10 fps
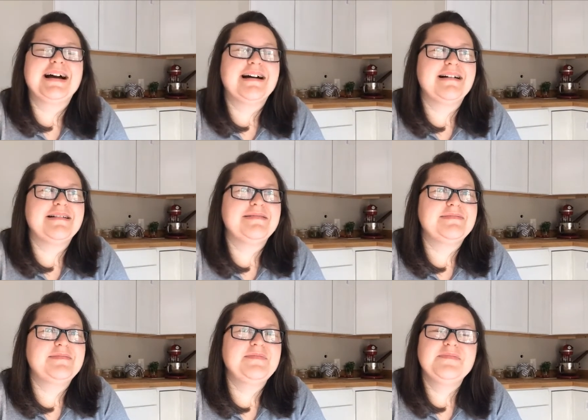
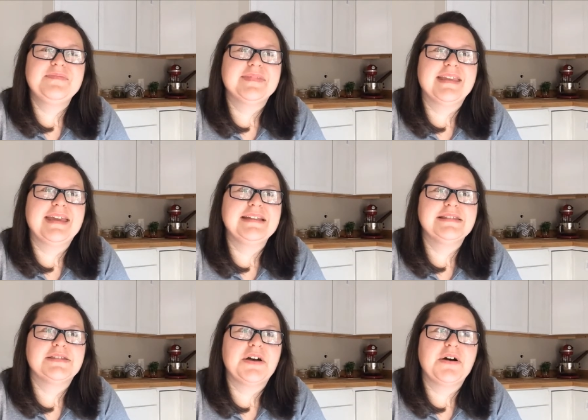Um,
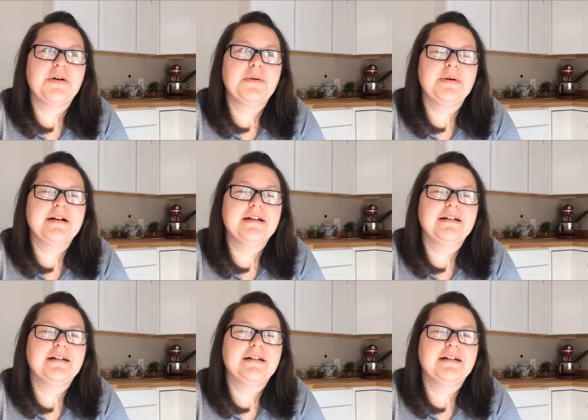and so